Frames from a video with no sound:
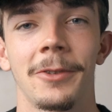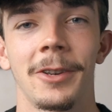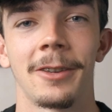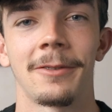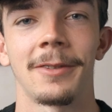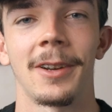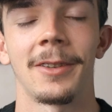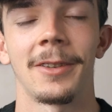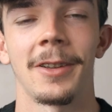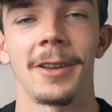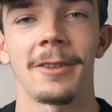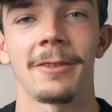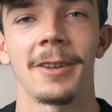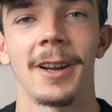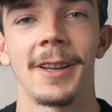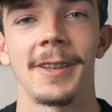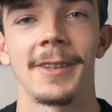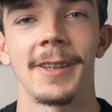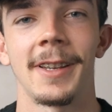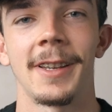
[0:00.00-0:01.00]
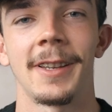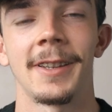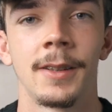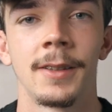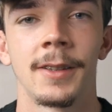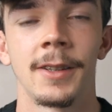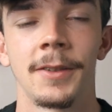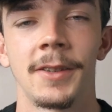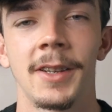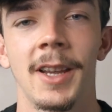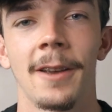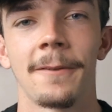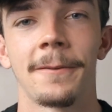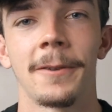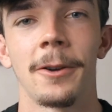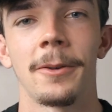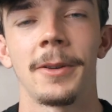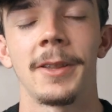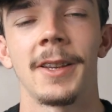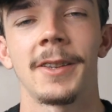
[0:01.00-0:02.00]
running around like crazy. So to get a
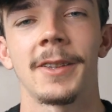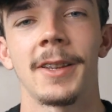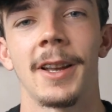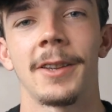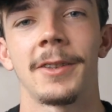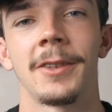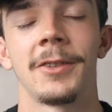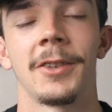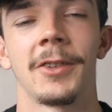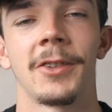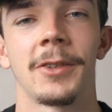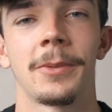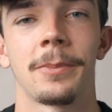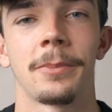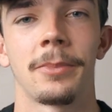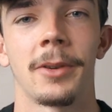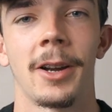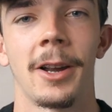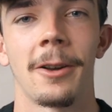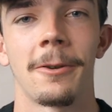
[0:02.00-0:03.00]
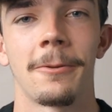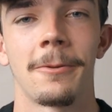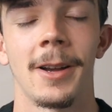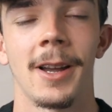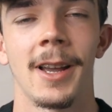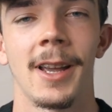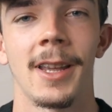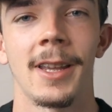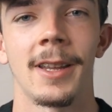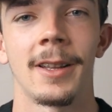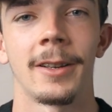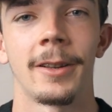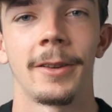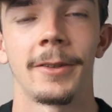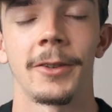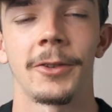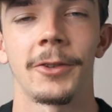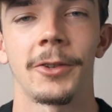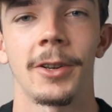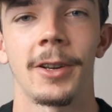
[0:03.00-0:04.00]
photo of this, I had to just spray away
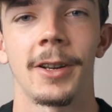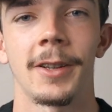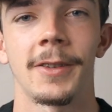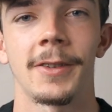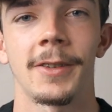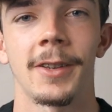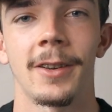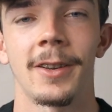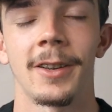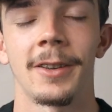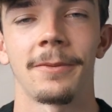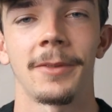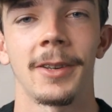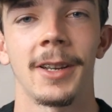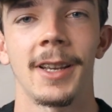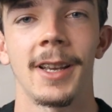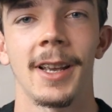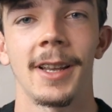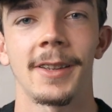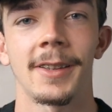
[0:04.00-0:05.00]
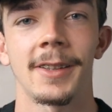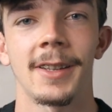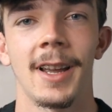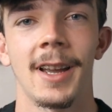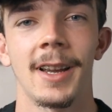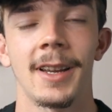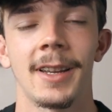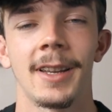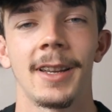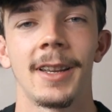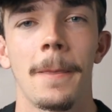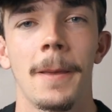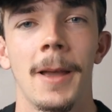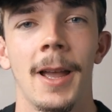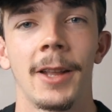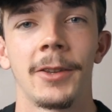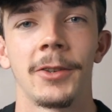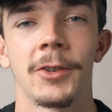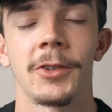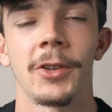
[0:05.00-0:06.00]
loads of shots. I couldn't really get a stack
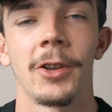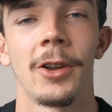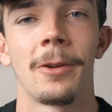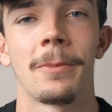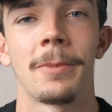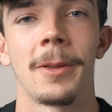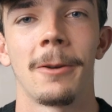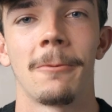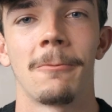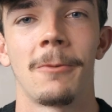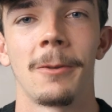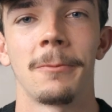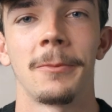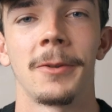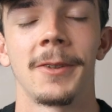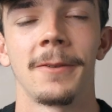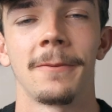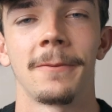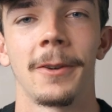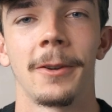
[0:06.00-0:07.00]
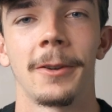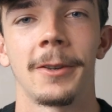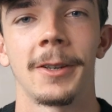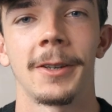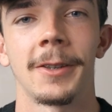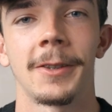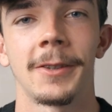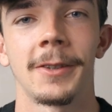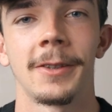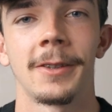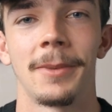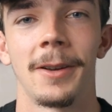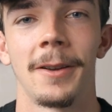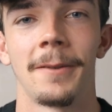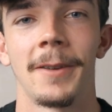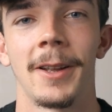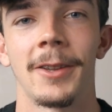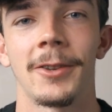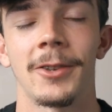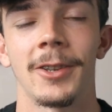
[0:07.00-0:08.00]
and just hope that one was in focus. But
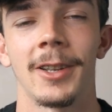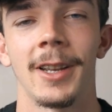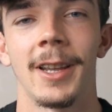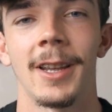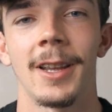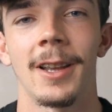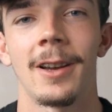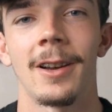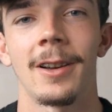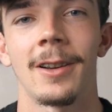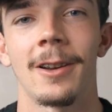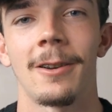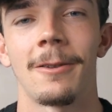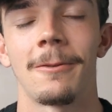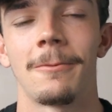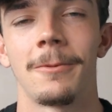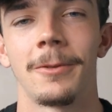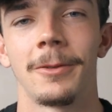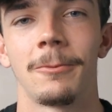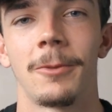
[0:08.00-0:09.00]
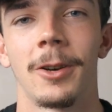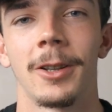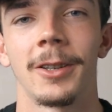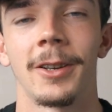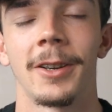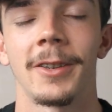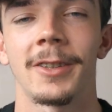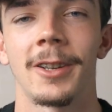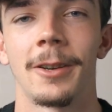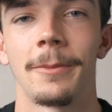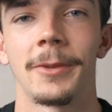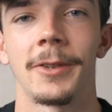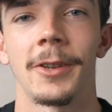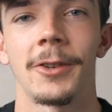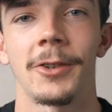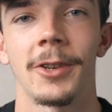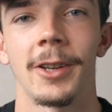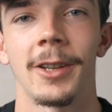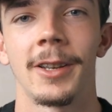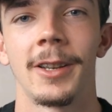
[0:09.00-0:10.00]
eventually I got one nice
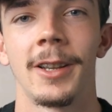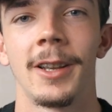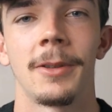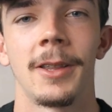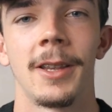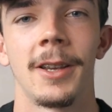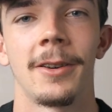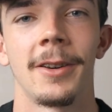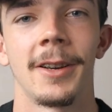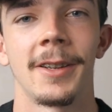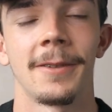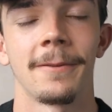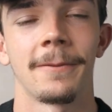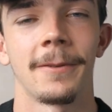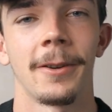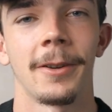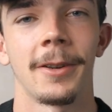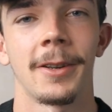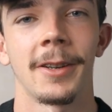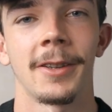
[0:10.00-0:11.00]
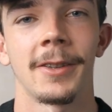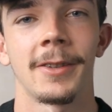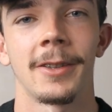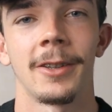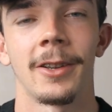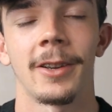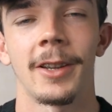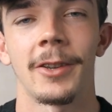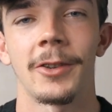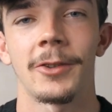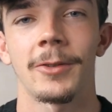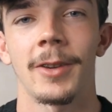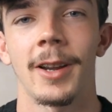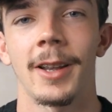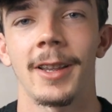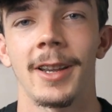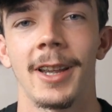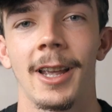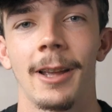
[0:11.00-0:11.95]
composition with the eyes in focus, looking straight at the